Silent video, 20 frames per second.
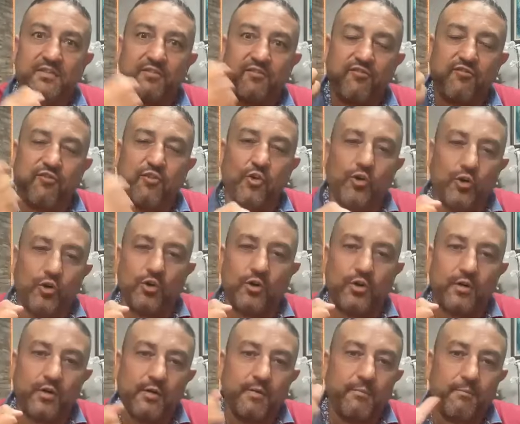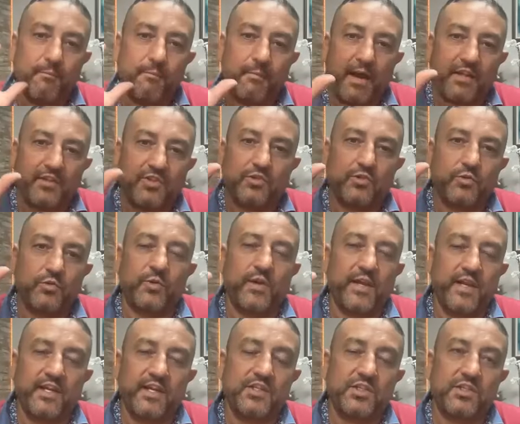for
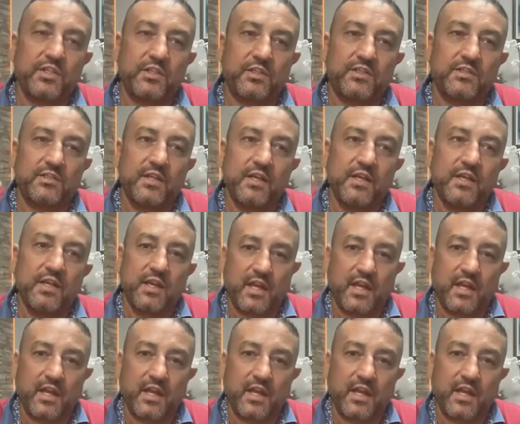maturation